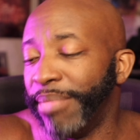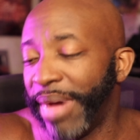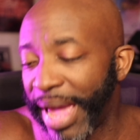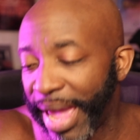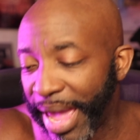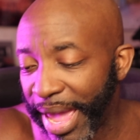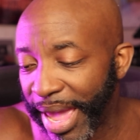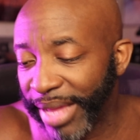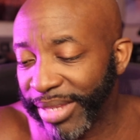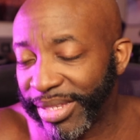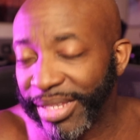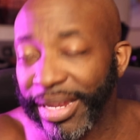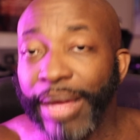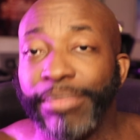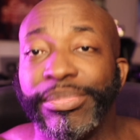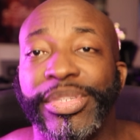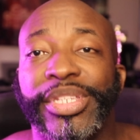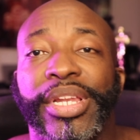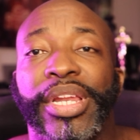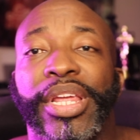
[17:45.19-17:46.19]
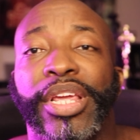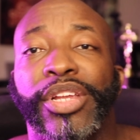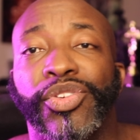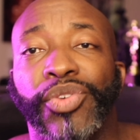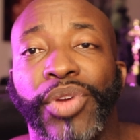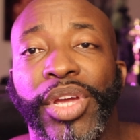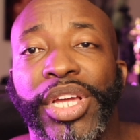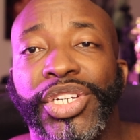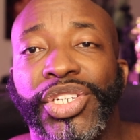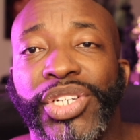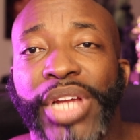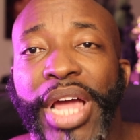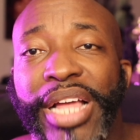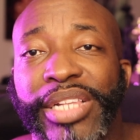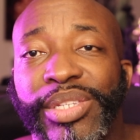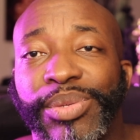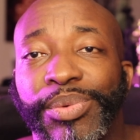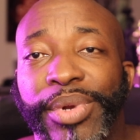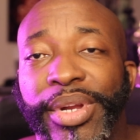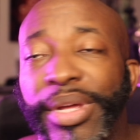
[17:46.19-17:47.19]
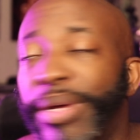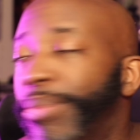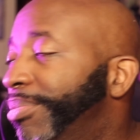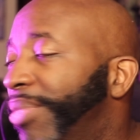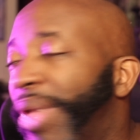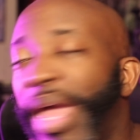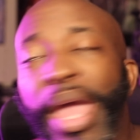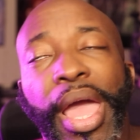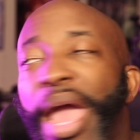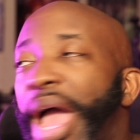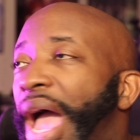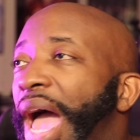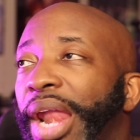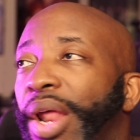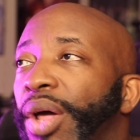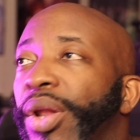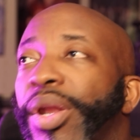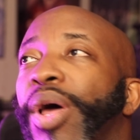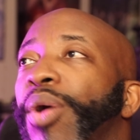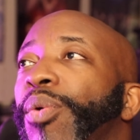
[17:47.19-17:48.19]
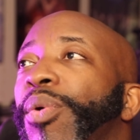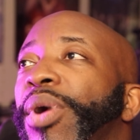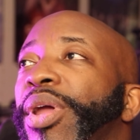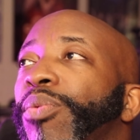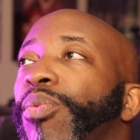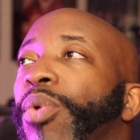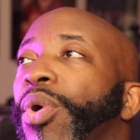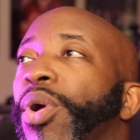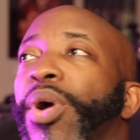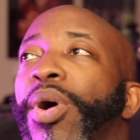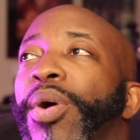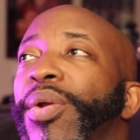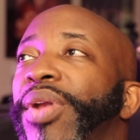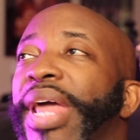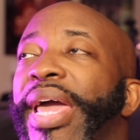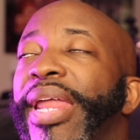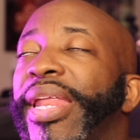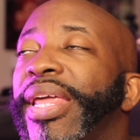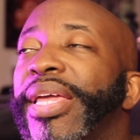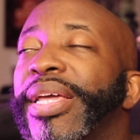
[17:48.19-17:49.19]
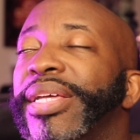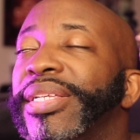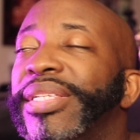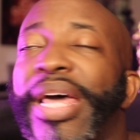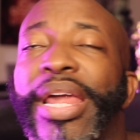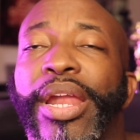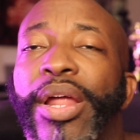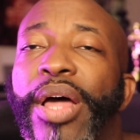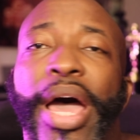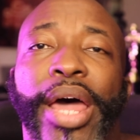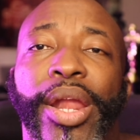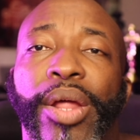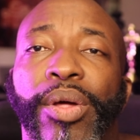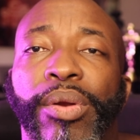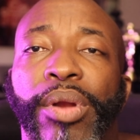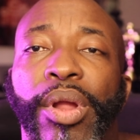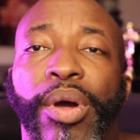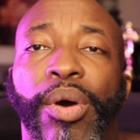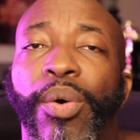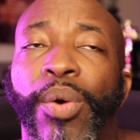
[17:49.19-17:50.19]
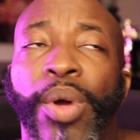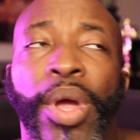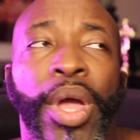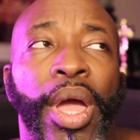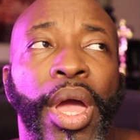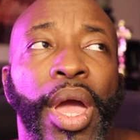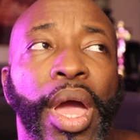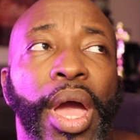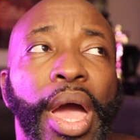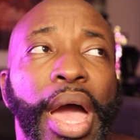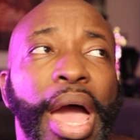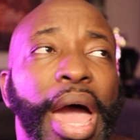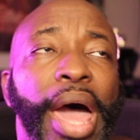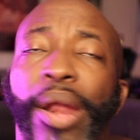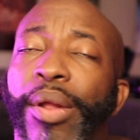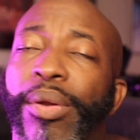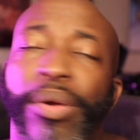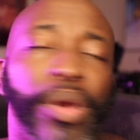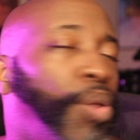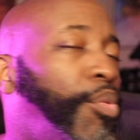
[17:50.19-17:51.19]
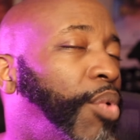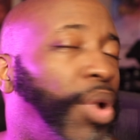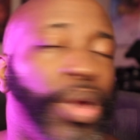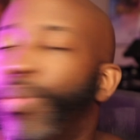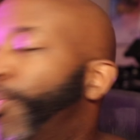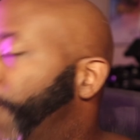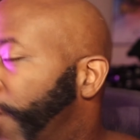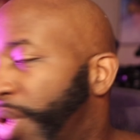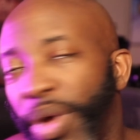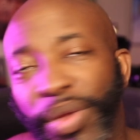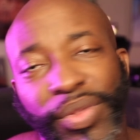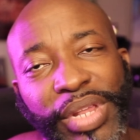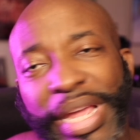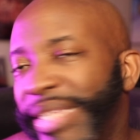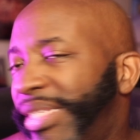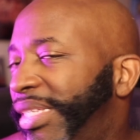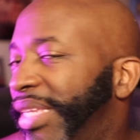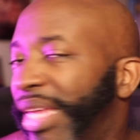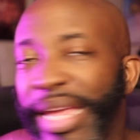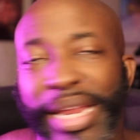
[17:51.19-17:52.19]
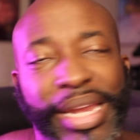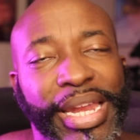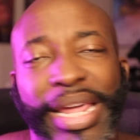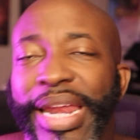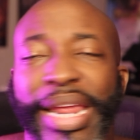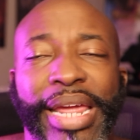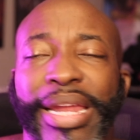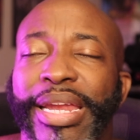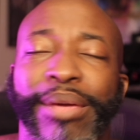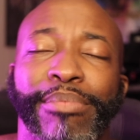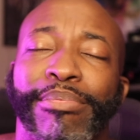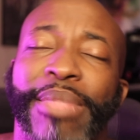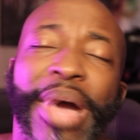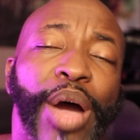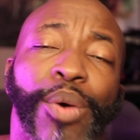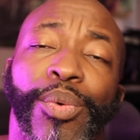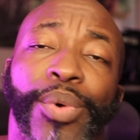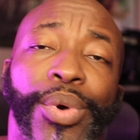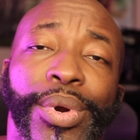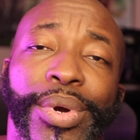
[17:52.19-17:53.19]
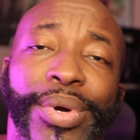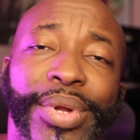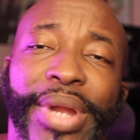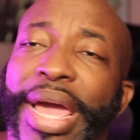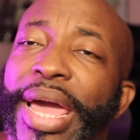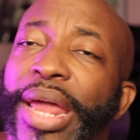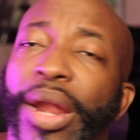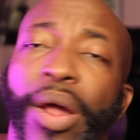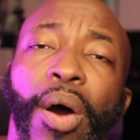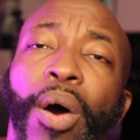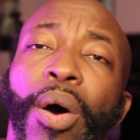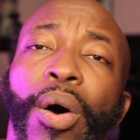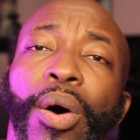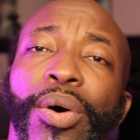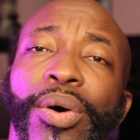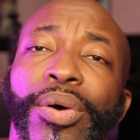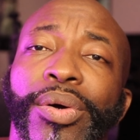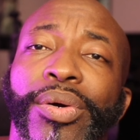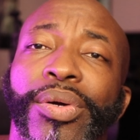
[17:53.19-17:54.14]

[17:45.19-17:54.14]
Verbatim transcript: my ass and I'm sitting here drinking shots with them. I don't know what world that is. I don't know what world that's in. That ain't in my world at all.